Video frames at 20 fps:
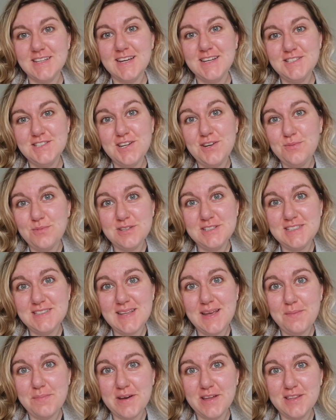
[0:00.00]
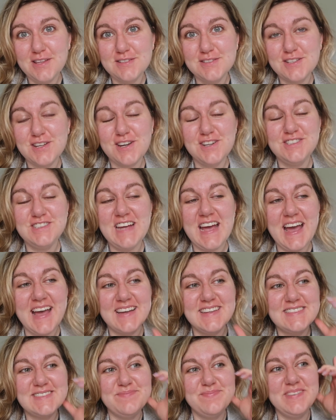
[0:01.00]
I don't know what to say about the Scotch
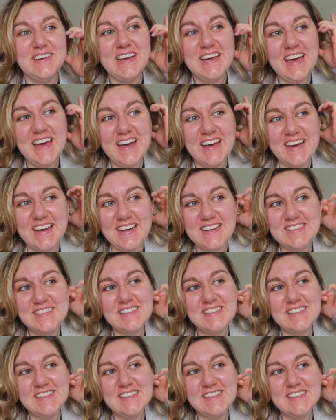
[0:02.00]
eggs because